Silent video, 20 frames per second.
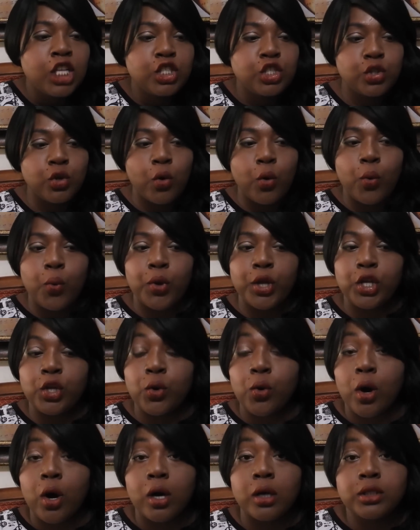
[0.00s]
so when
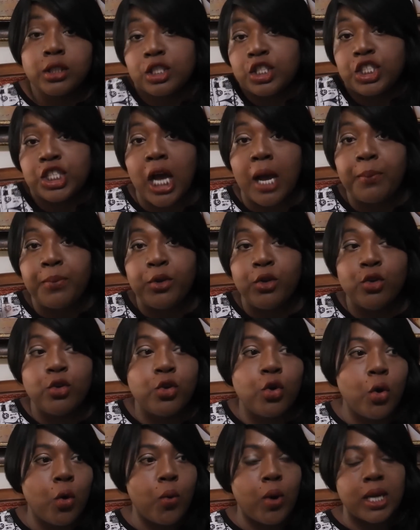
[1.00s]
you go out to shop
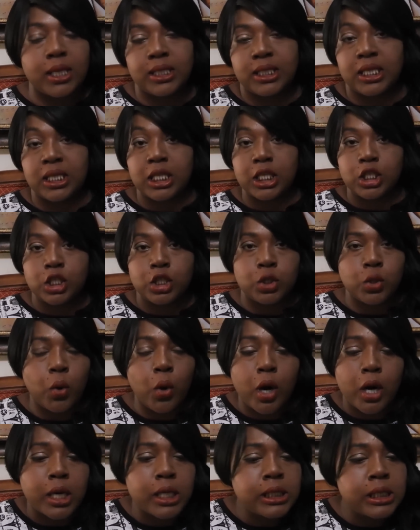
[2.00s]
you know what's in the
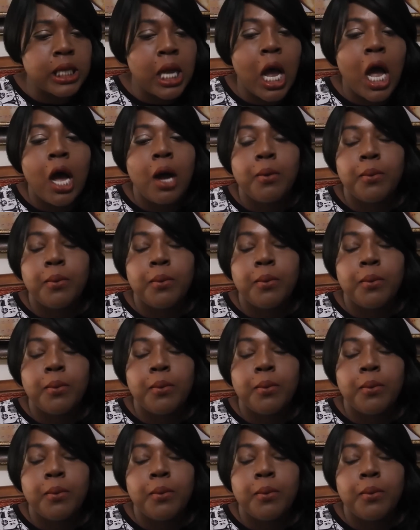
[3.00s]
stores.